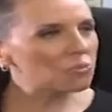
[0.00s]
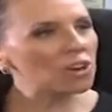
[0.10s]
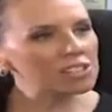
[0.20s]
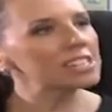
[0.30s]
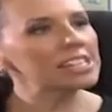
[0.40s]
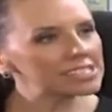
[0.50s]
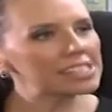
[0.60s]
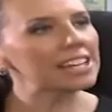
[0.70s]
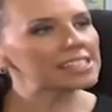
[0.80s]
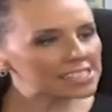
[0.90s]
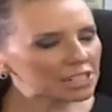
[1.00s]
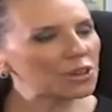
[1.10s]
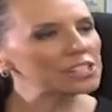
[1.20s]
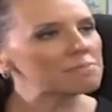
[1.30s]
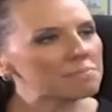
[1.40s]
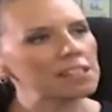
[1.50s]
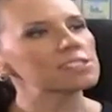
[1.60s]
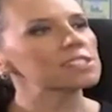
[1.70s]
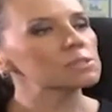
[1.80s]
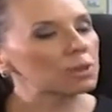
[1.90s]
what is accelerator
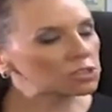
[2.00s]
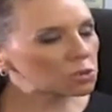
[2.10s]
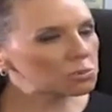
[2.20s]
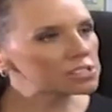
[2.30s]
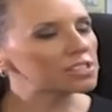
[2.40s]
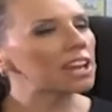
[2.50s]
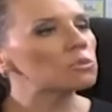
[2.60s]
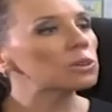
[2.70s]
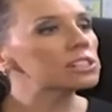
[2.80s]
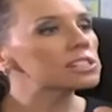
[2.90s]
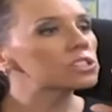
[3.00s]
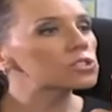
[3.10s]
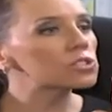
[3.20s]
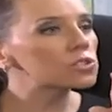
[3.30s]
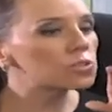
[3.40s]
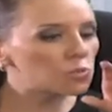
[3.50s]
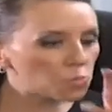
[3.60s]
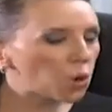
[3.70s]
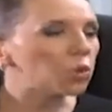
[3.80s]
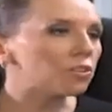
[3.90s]
mass spectrometer and what is the
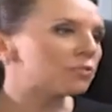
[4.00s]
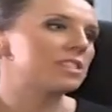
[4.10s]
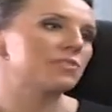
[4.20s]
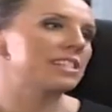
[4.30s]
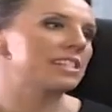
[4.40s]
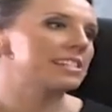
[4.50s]
role of this facility?